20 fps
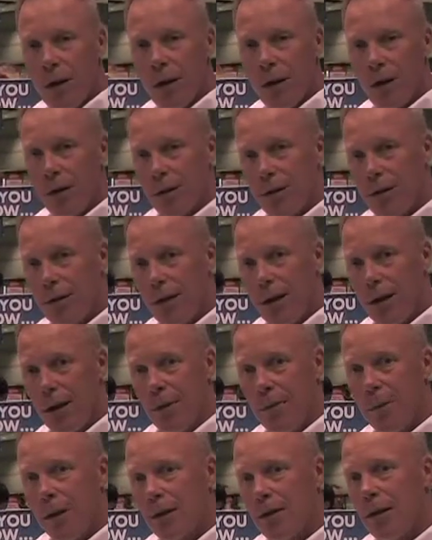a
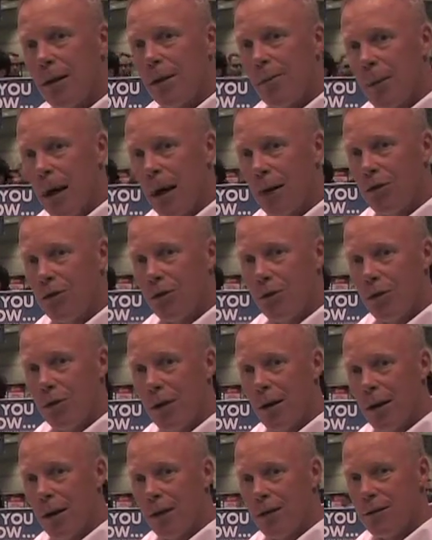design based on modular
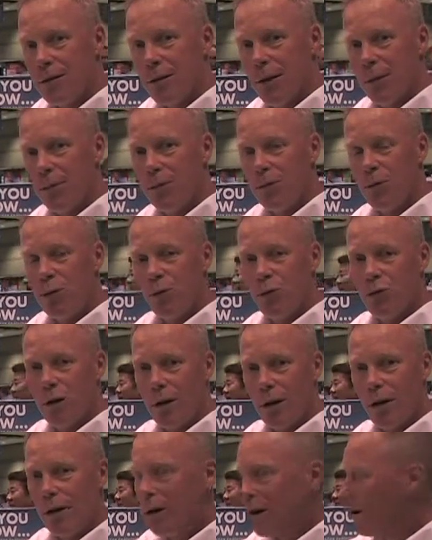concept
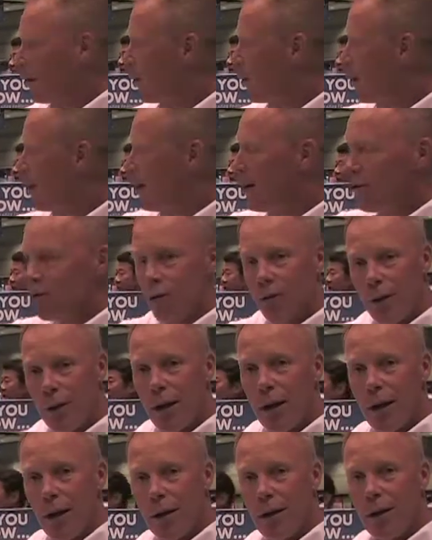using our Kaiser
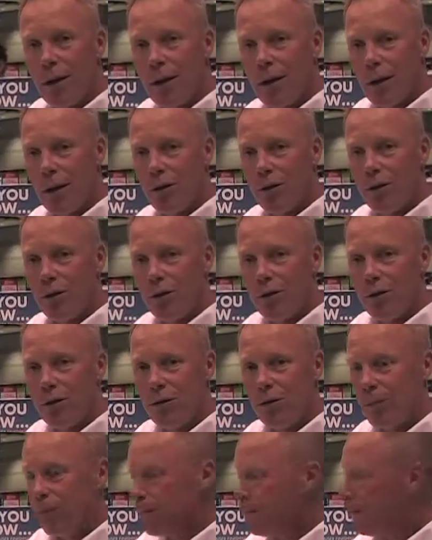KA connections.